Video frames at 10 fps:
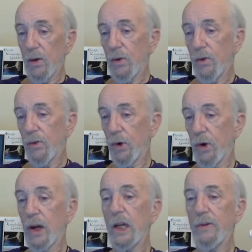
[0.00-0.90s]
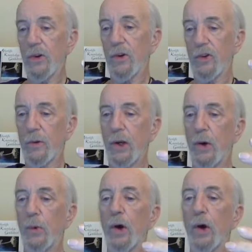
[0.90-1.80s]
for any of us to be
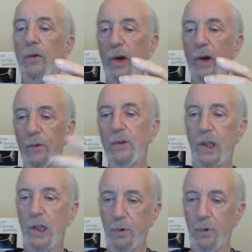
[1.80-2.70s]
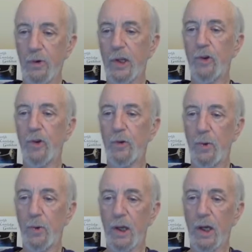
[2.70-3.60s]
aware of everything the perceiver is
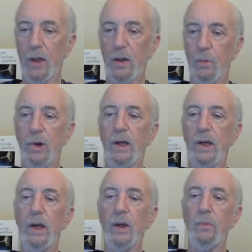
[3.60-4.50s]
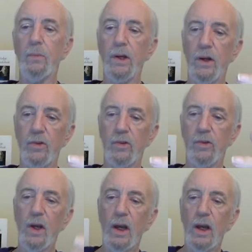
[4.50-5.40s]
bringing in, because
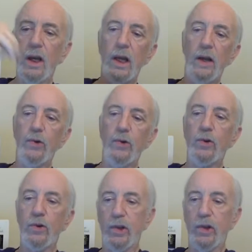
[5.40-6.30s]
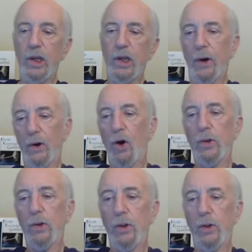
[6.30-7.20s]
if you just think about
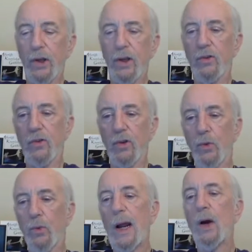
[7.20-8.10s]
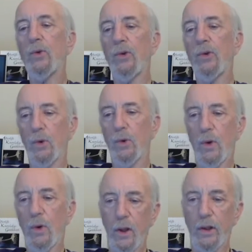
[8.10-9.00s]
all the things around you
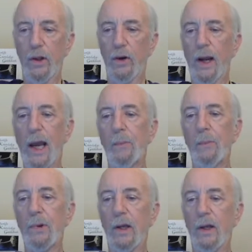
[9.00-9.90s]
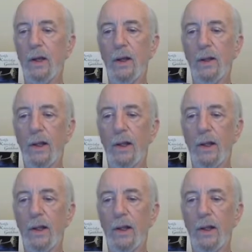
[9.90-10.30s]
that are happening that